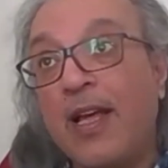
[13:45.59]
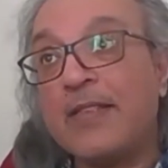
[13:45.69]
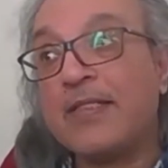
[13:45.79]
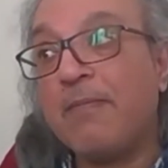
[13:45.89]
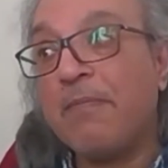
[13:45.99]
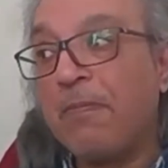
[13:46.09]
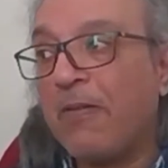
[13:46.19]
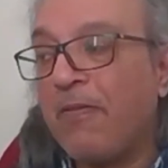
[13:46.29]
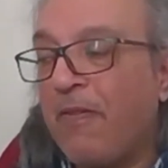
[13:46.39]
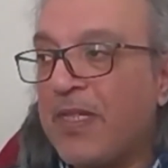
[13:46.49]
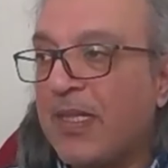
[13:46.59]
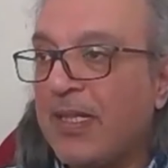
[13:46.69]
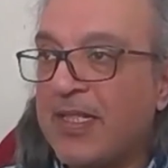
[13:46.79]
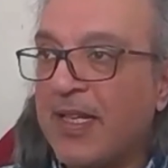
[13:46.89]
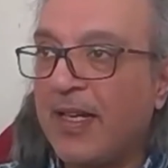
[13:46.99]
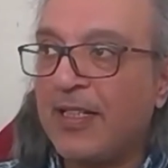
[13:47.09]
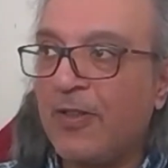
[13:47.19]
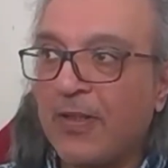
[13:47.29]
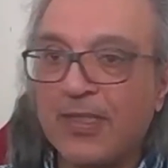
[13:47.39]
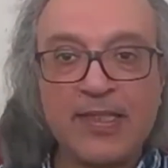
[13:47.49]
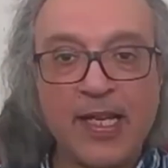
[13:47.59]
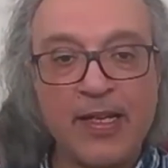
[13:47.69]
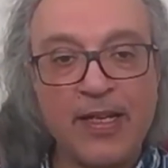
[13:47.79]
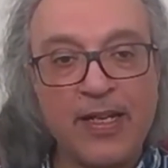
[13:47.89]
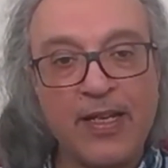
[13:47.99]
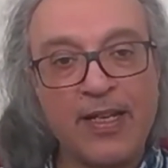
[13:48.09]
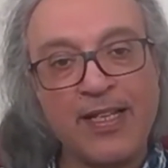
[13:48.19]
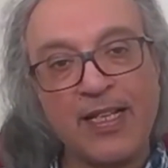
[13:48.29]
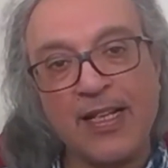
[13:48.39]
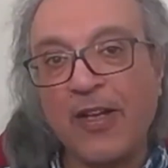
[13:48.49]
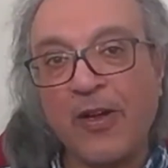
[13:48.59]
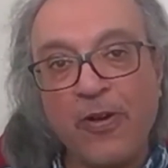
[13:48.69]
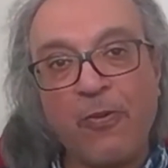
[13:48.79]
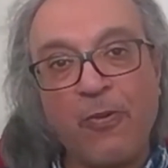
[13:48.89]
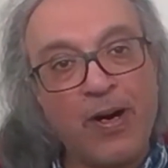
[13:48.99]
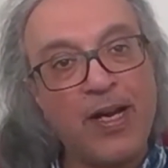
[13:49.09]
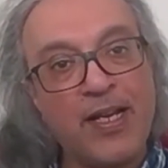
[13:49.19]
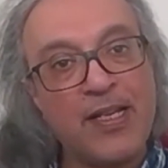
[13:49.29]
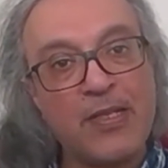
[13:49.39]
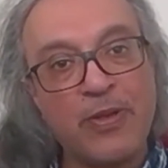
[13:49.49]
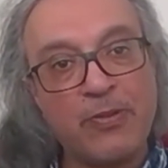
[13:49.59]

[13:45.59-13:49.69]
Some people have obviously decided not to send it in, and I don't know why it is.